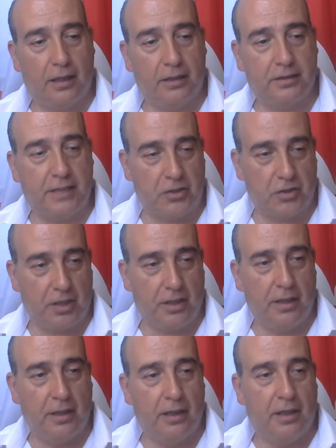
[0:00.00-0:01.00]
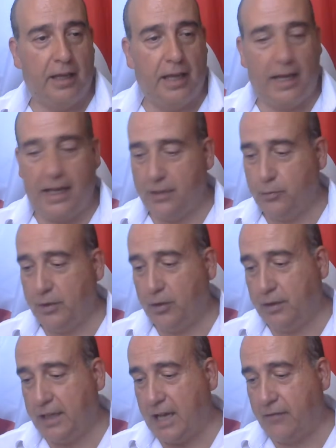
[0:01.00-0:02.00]
session, and we
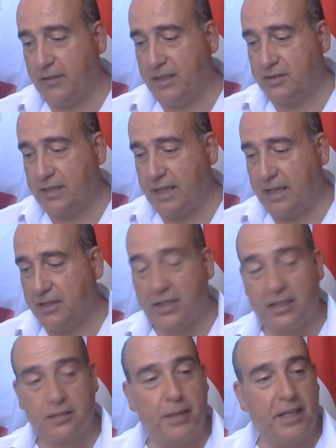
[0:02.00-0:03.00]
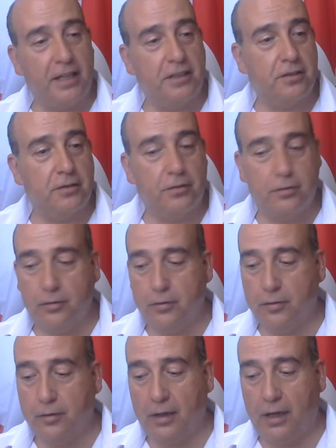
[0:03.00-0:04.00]
only have, let's say, 6 minutes
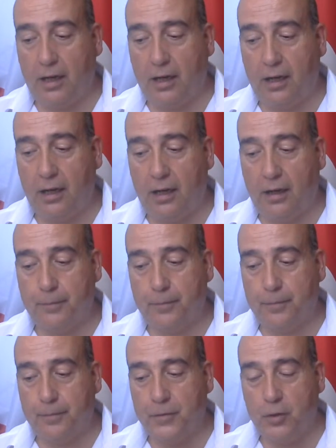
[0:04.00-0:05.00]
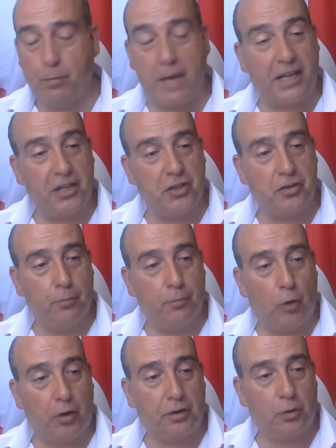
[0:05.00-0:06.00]
to manage
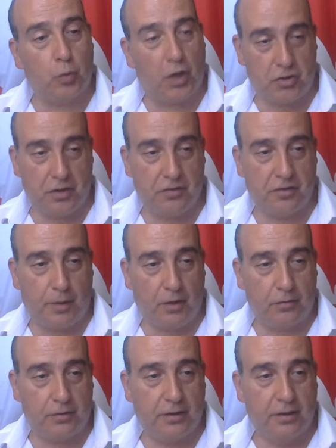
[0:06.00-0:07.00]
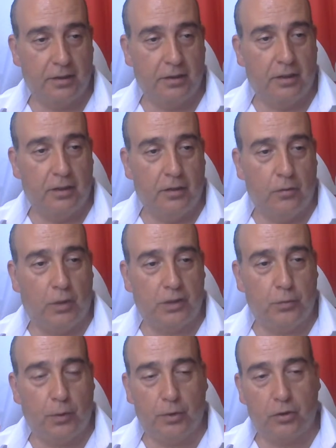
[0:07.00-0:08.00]
more questions about
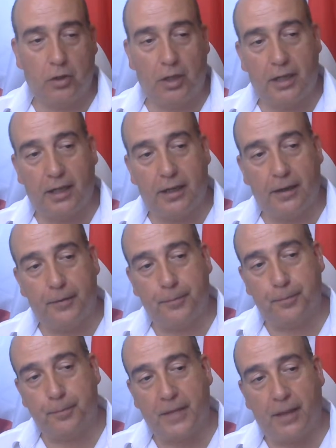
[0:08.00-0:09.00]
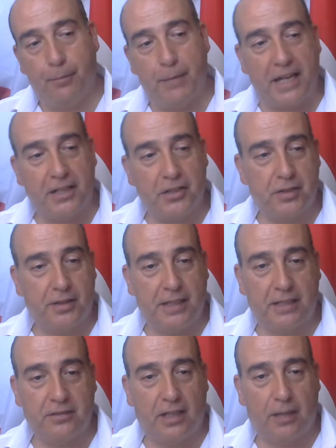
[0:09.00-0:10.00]
what we will gonna manage
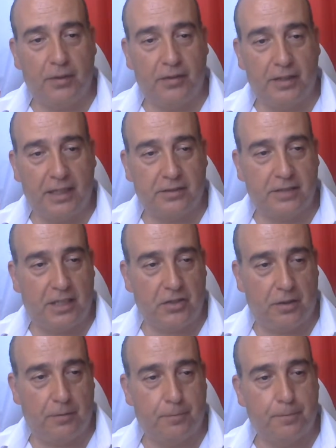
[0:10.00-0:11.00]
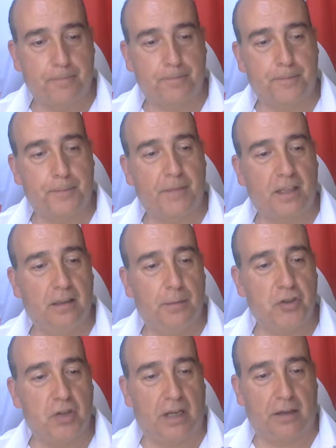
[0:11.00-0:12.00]
next time in the next session. Let
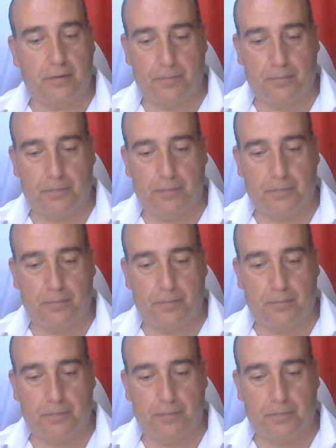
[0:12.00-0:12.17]
me check.